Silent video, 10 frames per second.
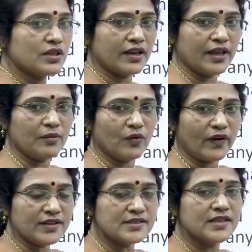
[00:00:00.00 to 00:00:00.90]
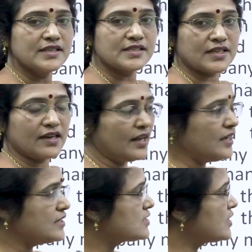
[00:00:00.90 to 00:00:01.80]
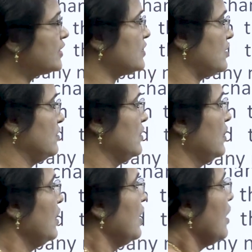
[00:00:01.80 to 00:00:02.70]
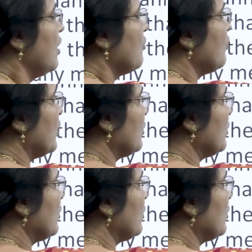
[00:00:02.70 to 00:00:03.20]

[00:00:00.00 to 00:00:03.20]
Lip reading: name was Stella Streeter. But